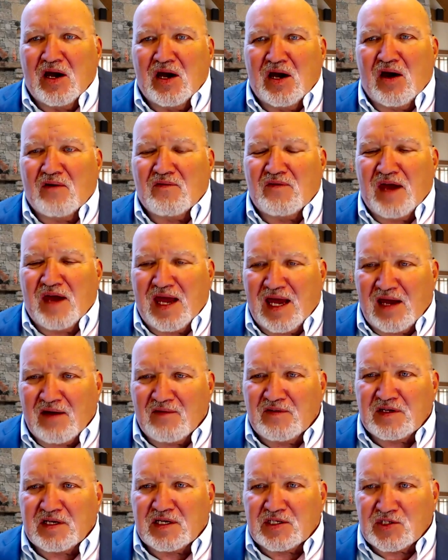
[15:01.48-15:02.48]
of
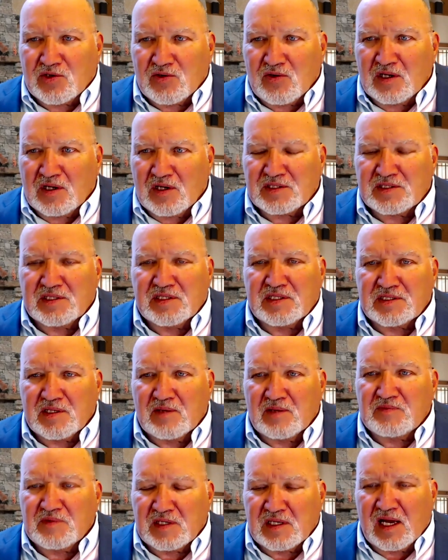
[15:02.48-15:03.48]
having a trust in
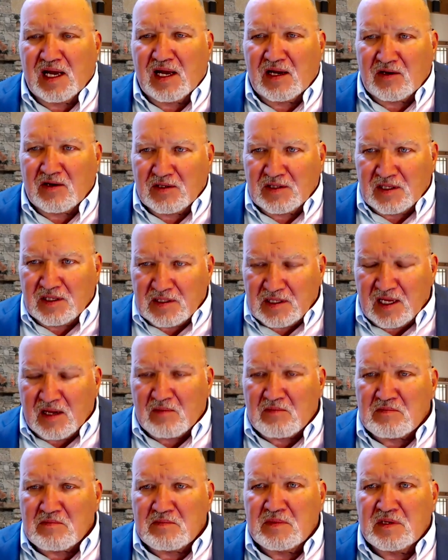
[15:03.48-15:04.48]
something higher than
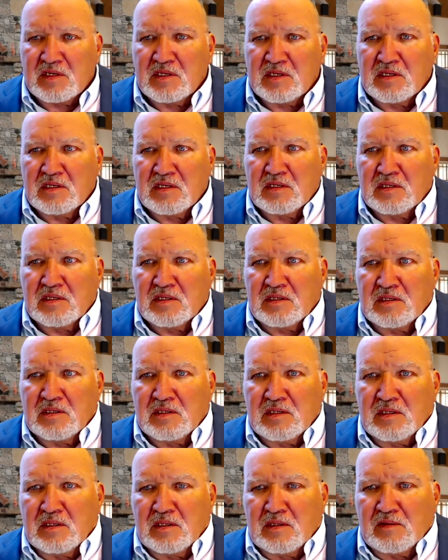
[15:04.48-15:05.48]
them,
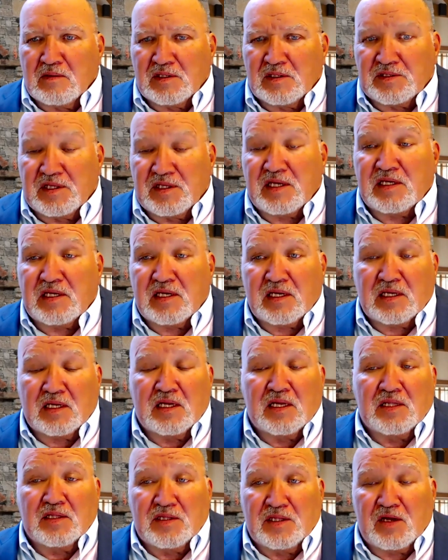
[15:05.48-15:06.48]
thinking
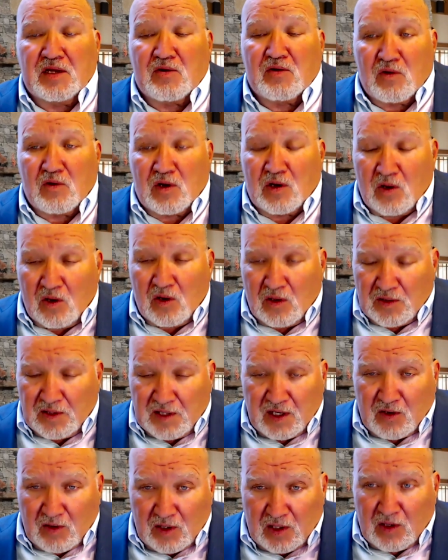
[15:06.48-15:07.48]
they're at
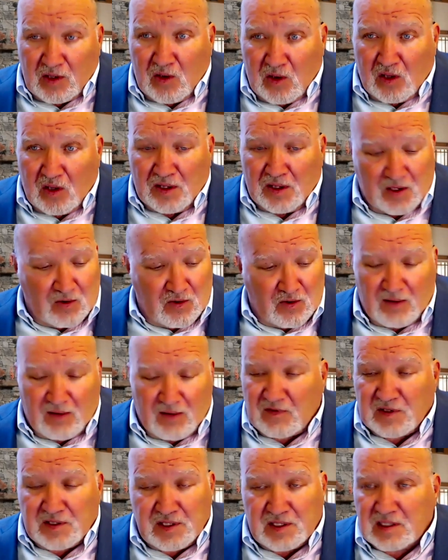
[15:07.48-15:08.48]
all, they're
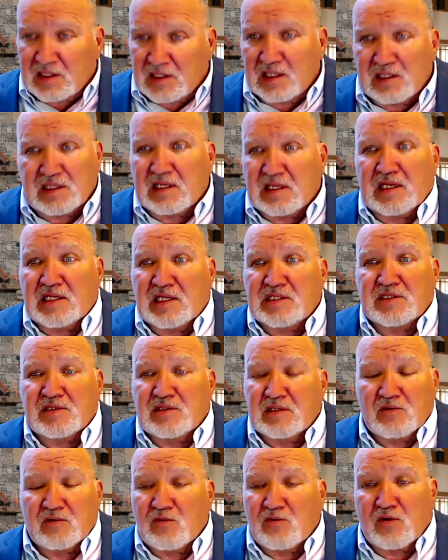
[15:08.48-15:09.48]
everything that needs in
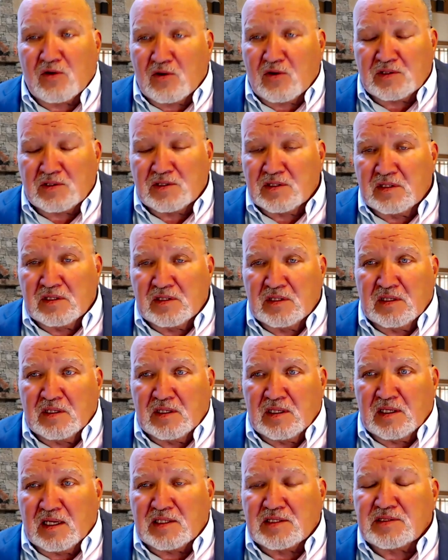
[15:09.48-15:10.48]
the world,
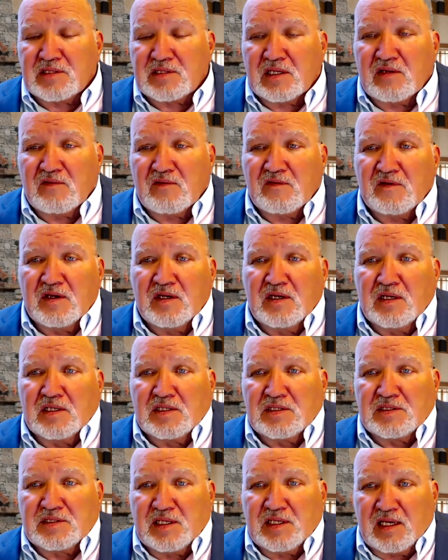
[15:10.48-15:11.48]
instead of
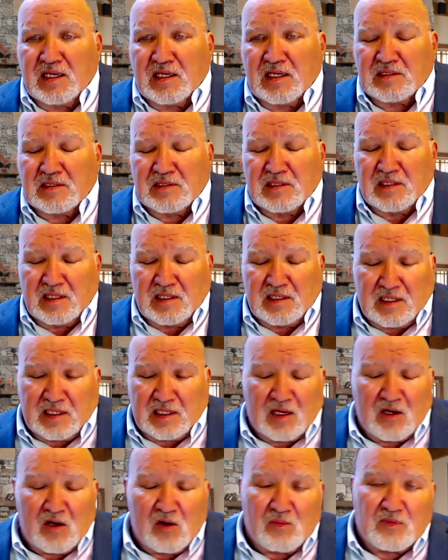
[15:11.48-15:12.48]
saying they need
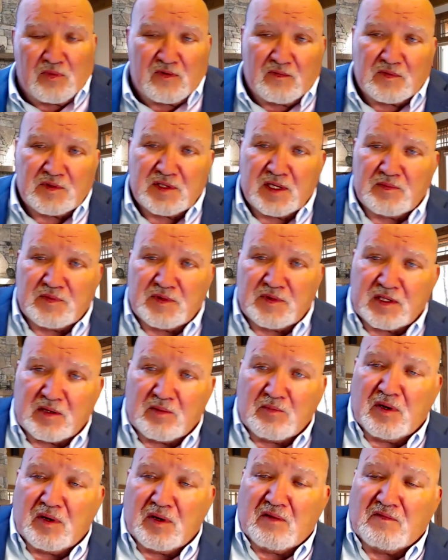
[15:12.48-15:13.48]
help from something
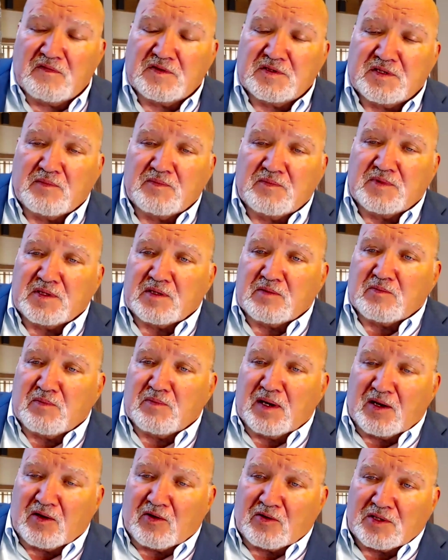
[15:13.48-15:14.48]
above, something
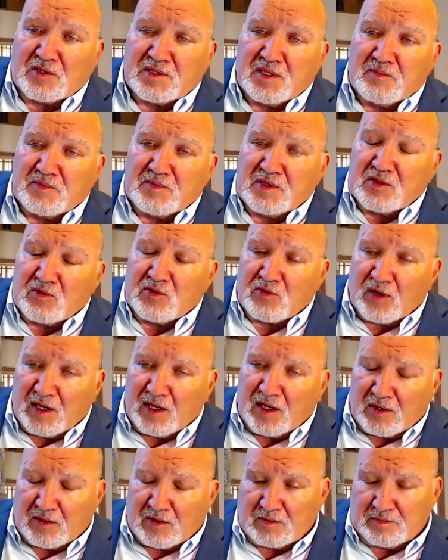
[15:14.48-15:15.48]
better, something
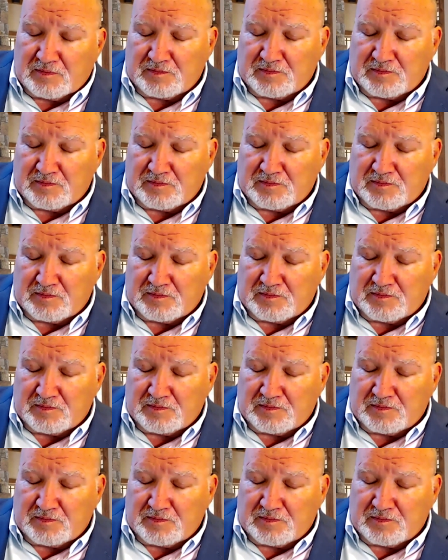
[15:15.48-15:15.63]
greater.